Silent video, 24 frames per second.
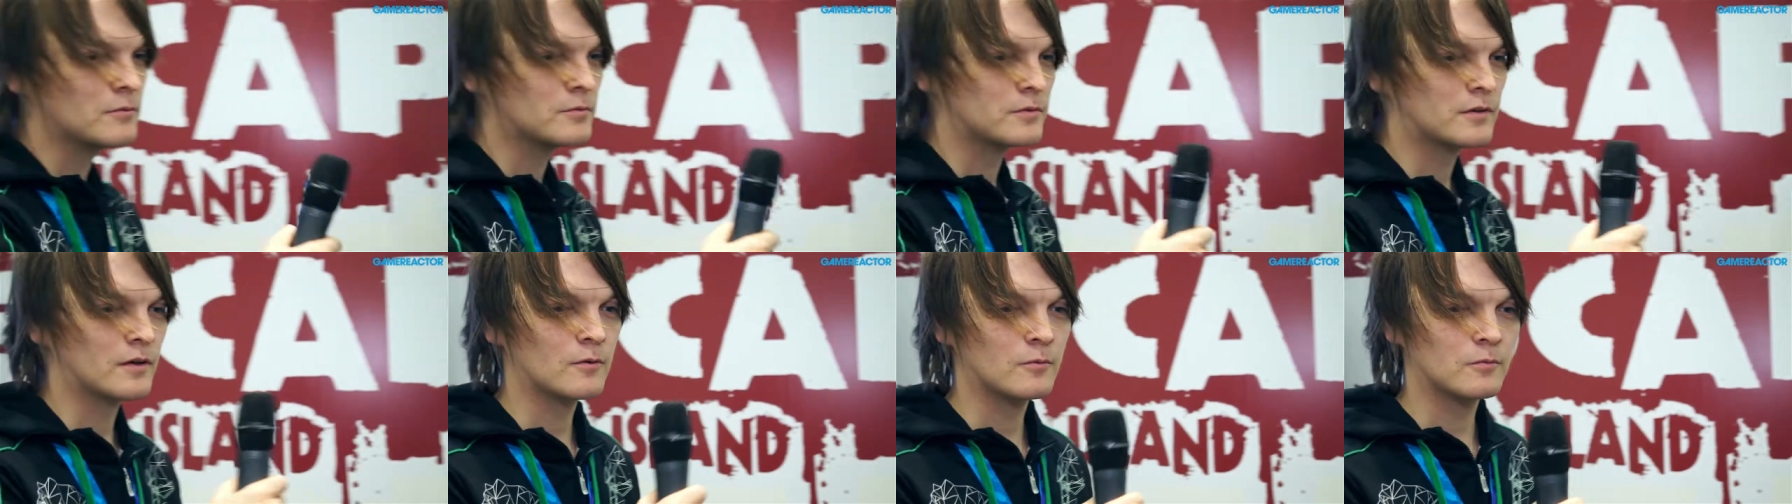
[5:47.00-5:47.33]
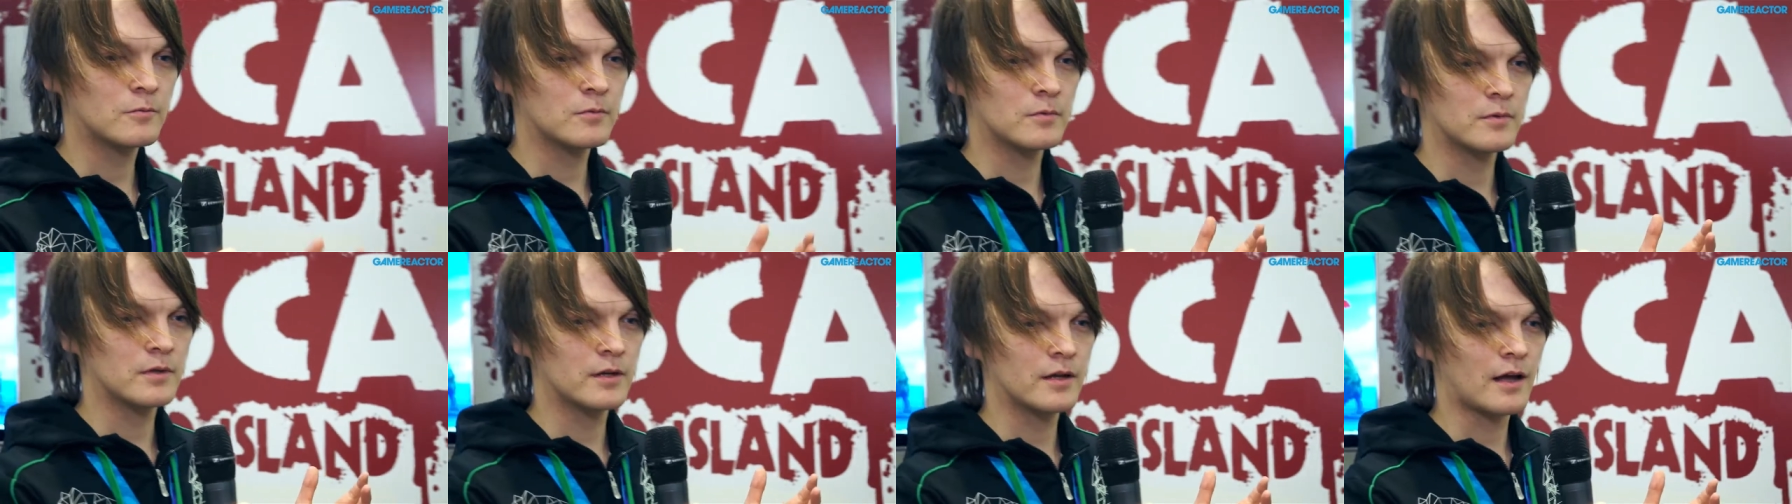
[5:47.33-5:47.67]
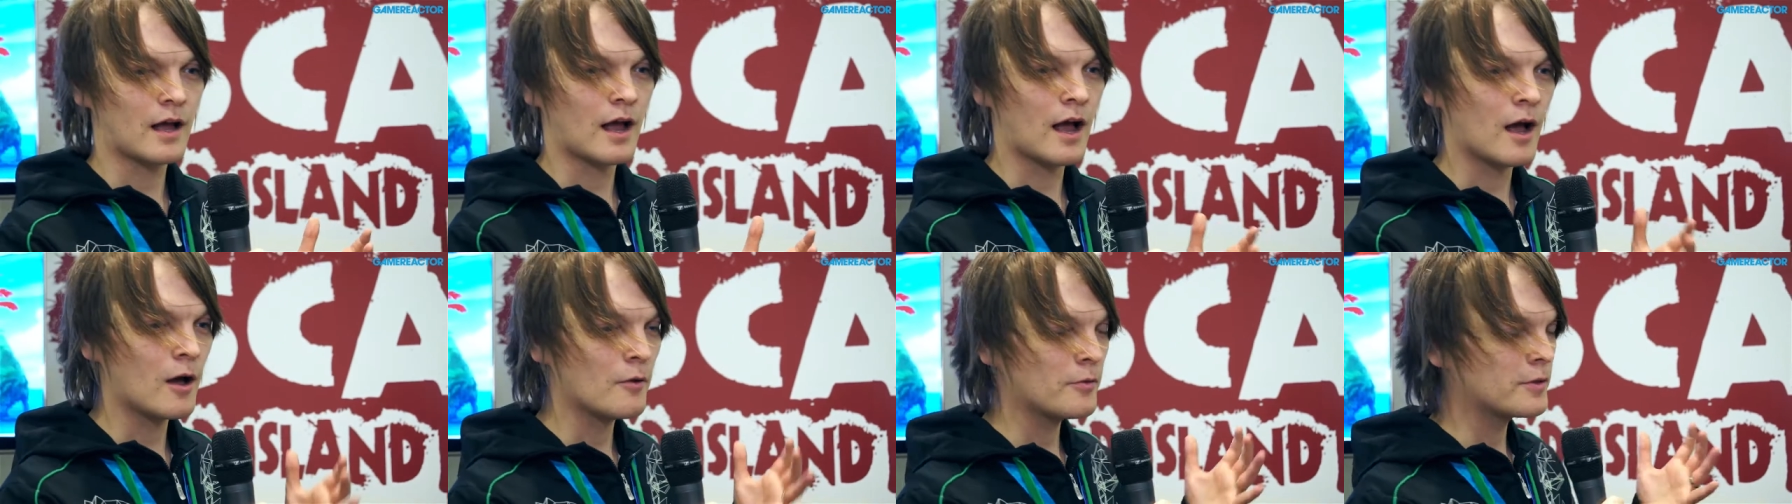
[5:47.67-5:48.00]
So,
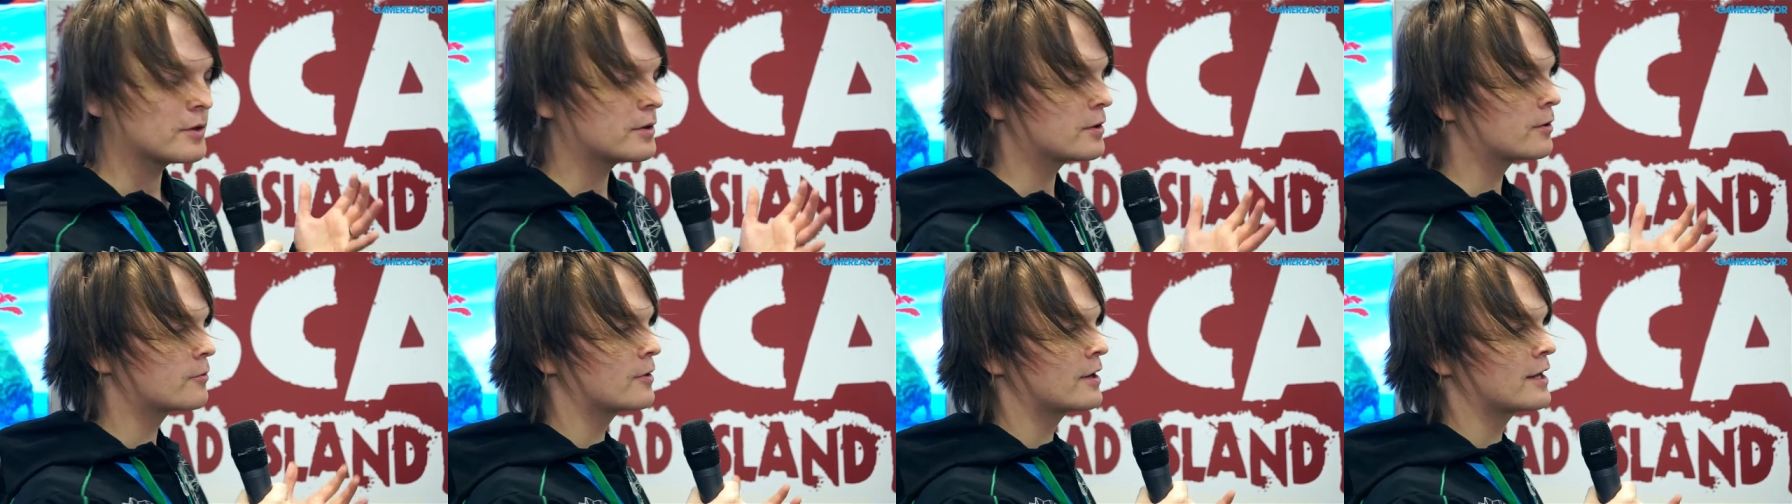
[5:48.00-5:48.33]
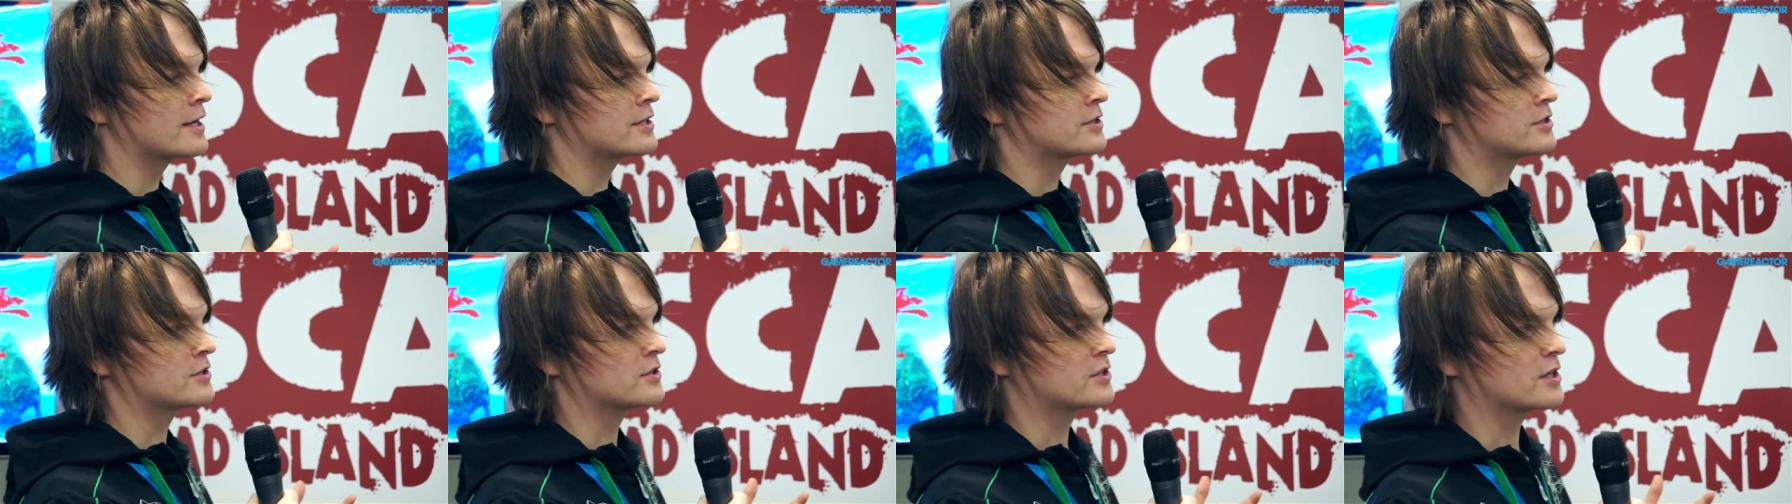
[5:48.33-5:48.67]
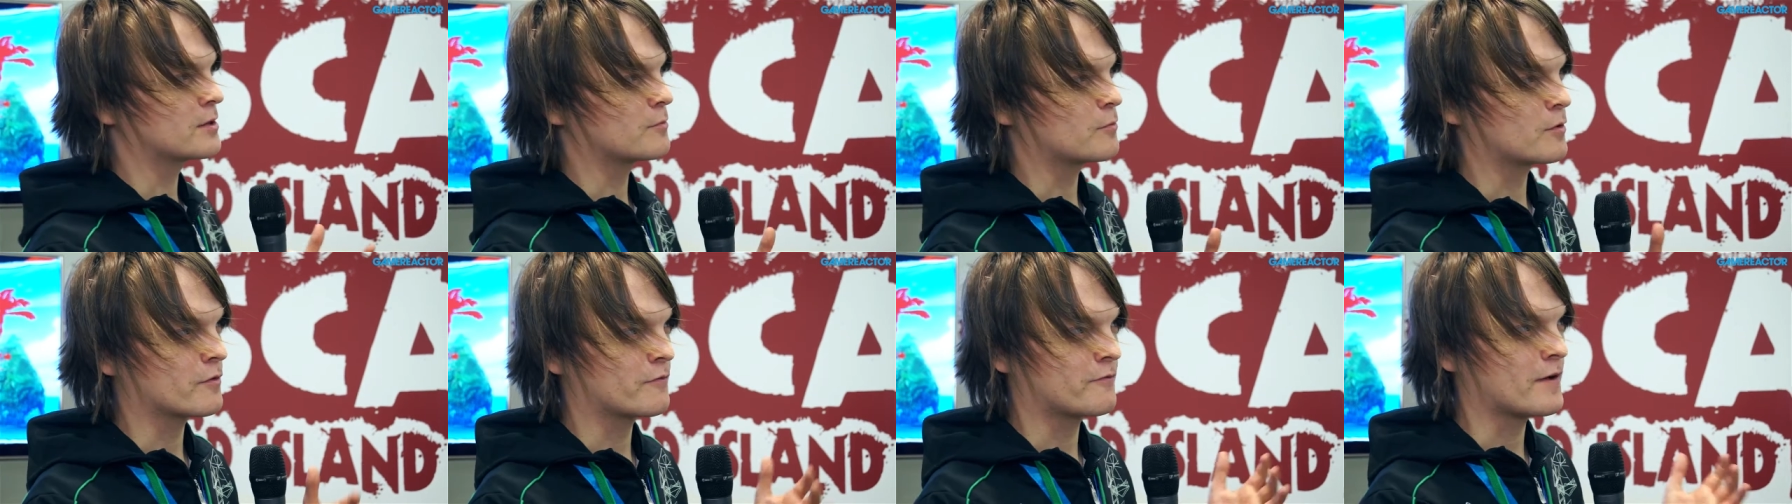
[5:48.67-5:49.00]
how did the
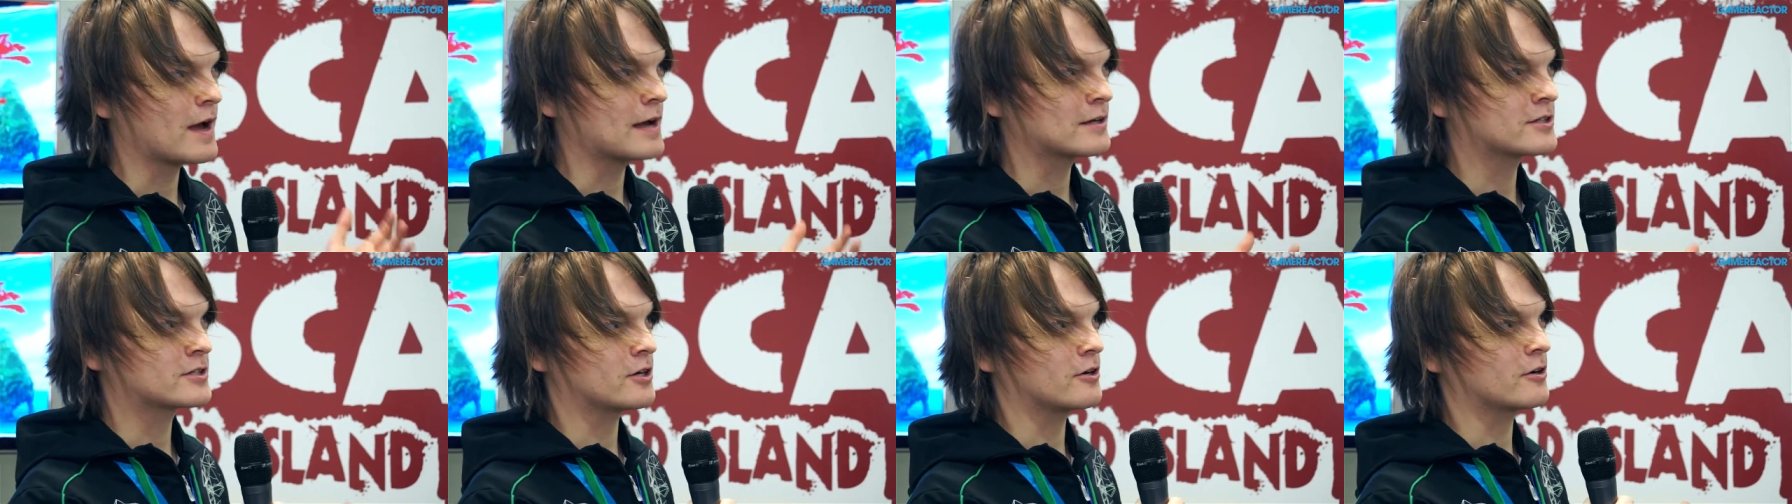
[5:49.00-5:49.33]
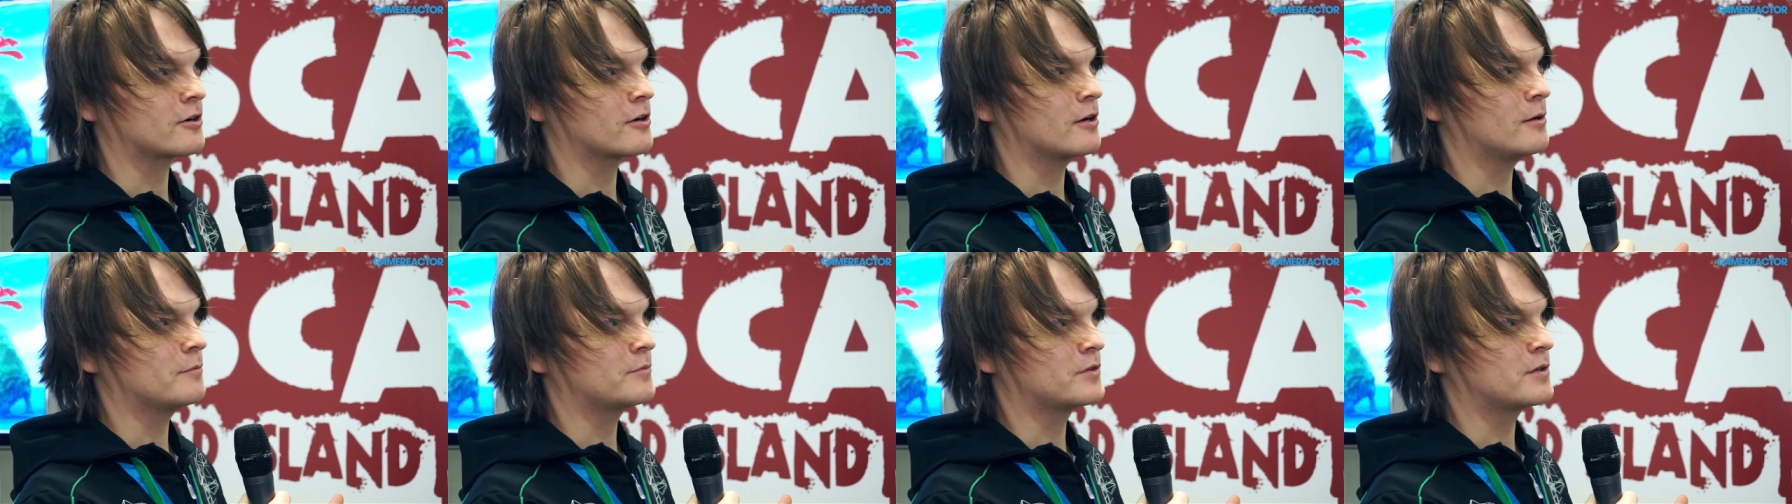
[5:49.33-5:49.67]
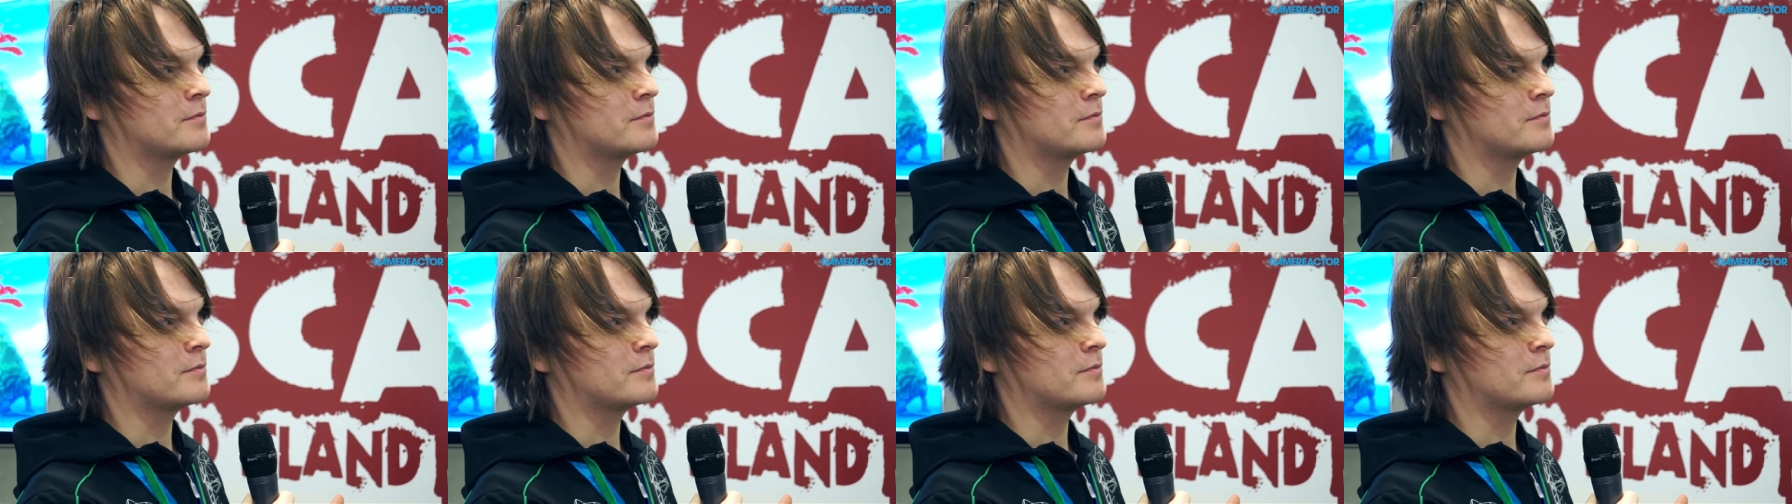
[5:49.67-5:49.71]
relationship with Fatshark come